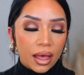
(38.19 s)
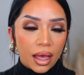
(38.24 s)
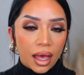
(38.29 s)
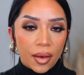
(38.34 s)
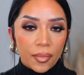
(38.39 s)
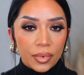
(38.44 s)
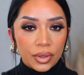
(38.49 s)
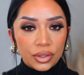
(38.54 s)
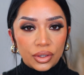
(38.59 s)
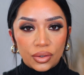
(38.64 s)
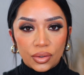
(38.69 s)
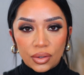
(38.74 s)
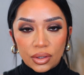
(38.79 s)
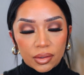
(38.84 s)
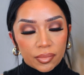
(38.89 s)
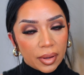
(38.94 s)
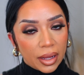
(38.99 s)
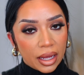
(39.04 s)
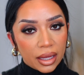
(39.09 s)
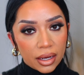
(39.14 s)
I'm going to show you
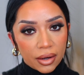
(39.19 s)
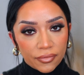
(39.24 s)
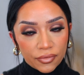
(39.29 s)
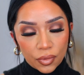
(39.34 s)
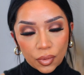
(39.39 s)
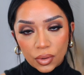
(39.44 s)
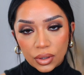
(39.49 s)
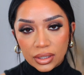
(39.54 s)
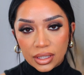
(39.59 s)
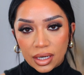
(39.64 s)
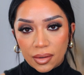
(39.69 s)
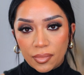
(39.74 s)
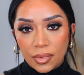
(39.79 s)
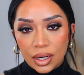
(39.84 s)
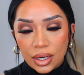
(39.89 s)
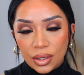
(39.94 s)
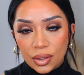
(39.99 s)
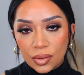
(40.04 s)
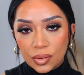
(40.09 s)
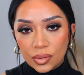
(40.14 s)
the palette, of course, that I'm going
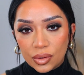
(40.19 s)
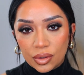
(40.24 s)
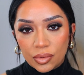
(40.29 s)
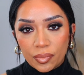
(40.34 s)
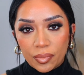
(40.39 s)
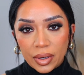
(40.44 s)
to use,